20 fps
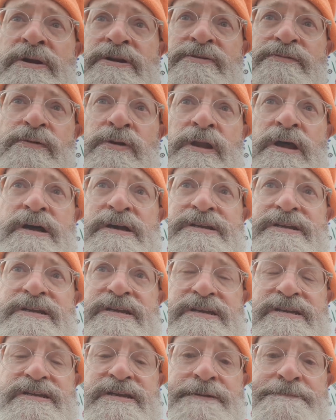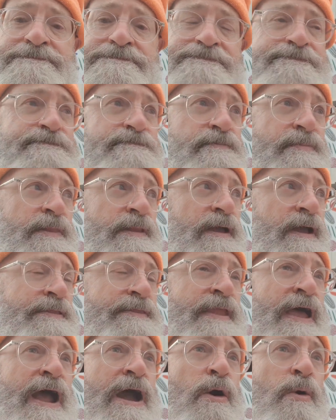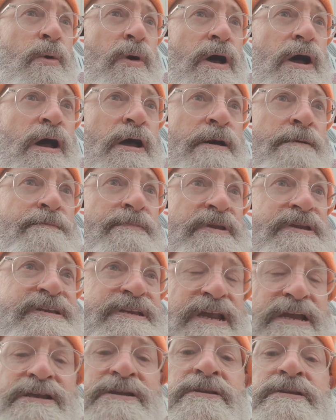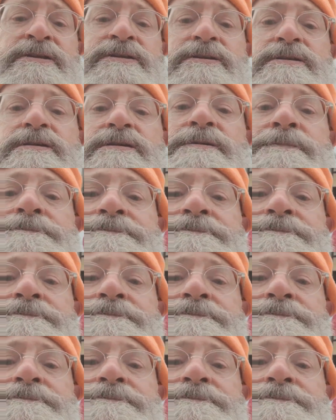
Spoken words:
wonderful artist. Now, the second